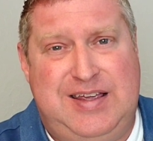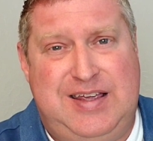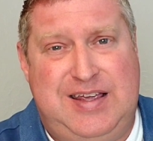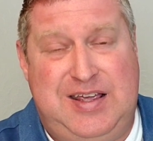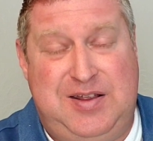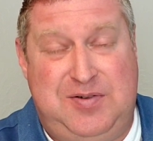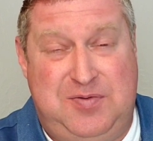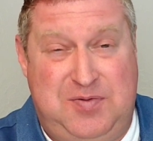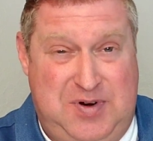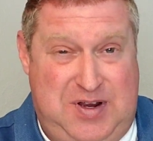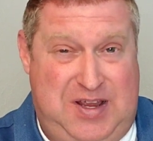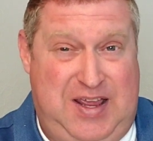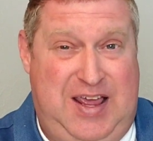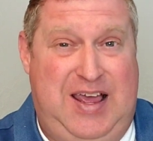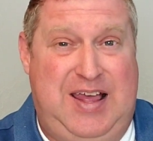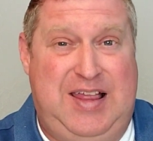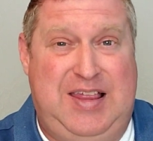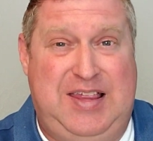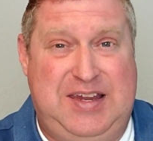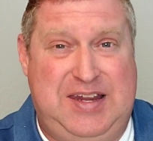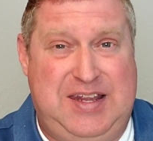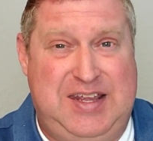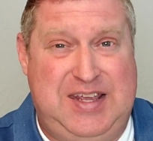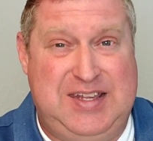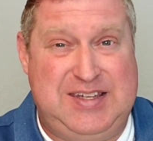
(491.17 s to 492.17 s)
in
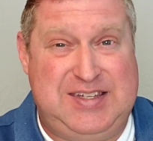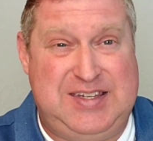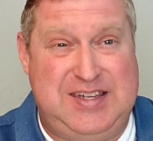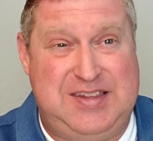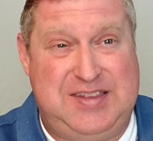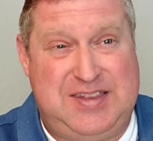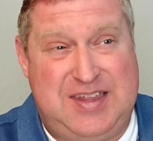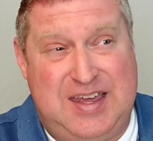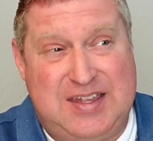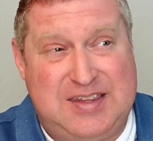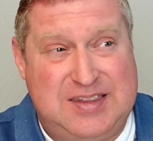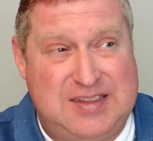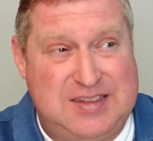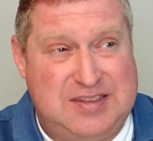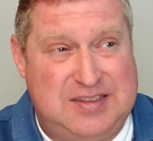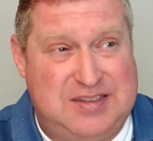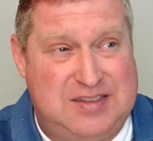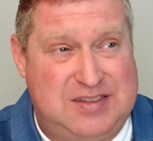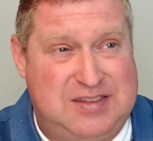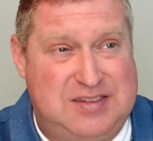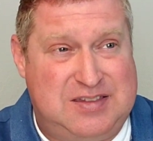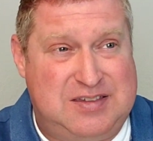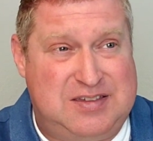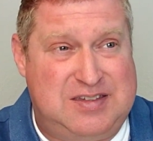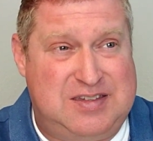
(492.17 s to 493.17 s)
reality, is it that
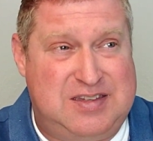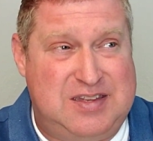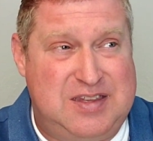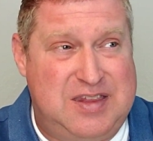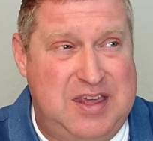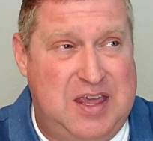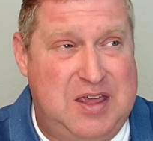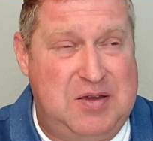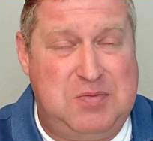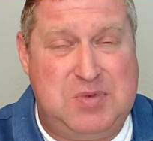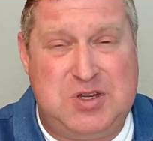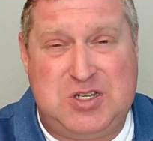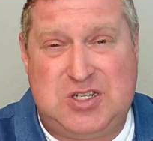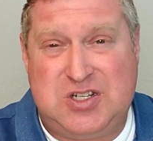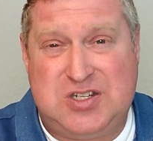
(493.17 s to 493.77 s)
to them it